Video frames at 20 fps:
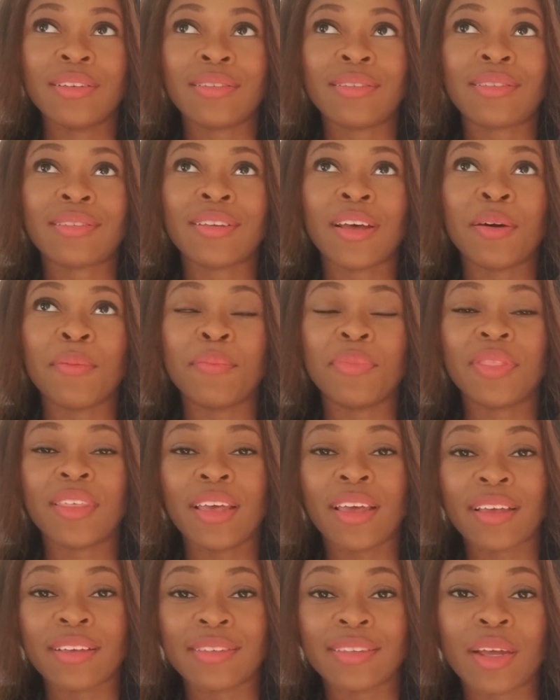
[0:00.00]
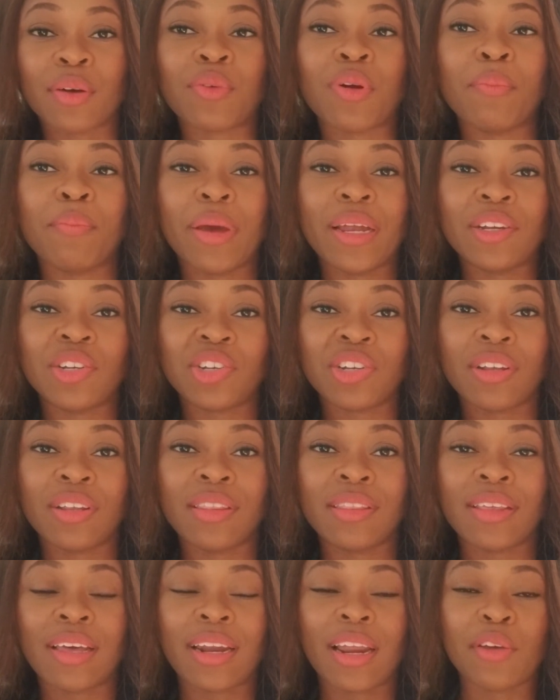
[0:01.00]
some things that were
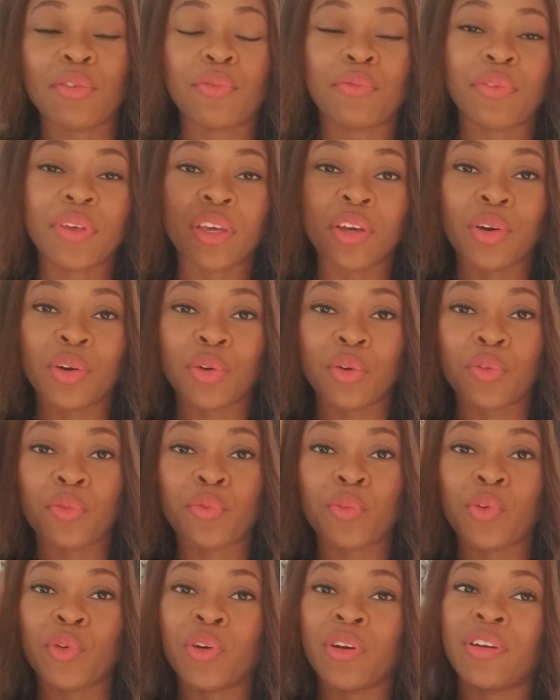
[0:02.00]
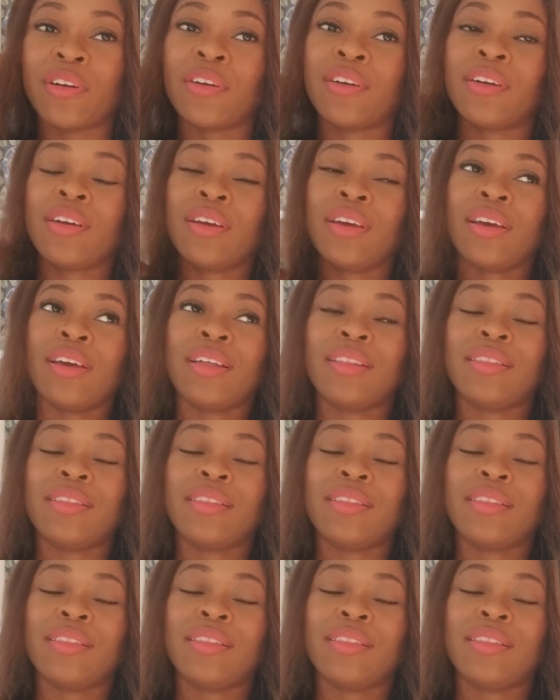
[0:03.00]
mentioned that I feel for